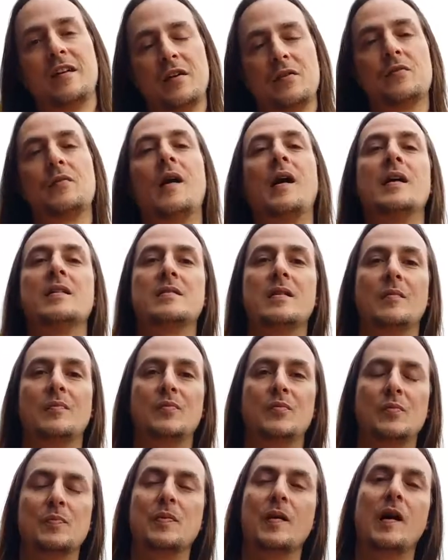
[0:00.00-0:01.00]
can rise up
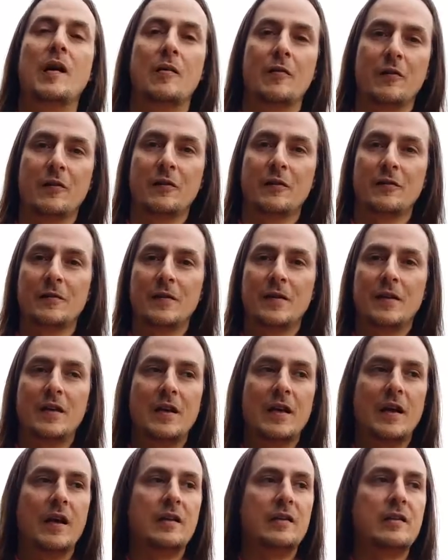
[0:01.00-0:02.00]
to power
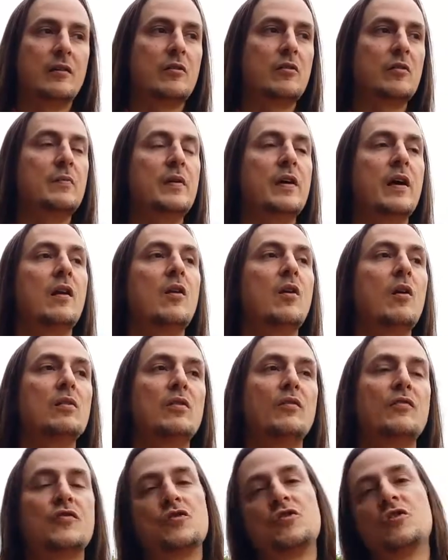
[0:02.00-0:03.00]
and there could be a lot
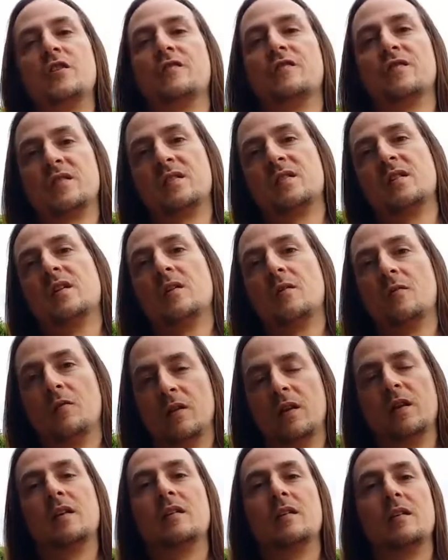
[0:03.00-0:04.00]
of shifts
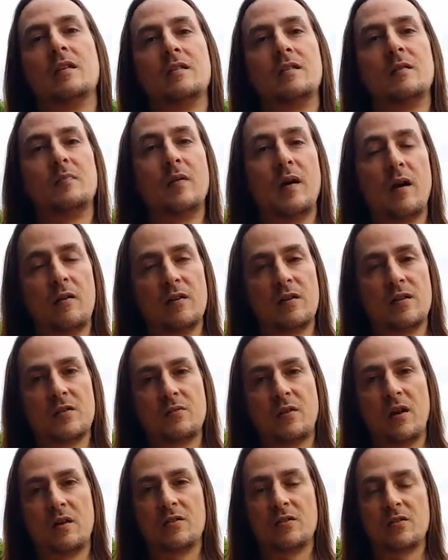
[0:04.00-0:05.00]
within the power
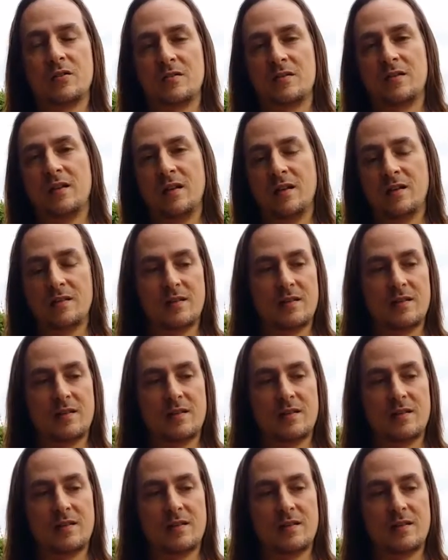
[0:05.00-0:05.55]
structures in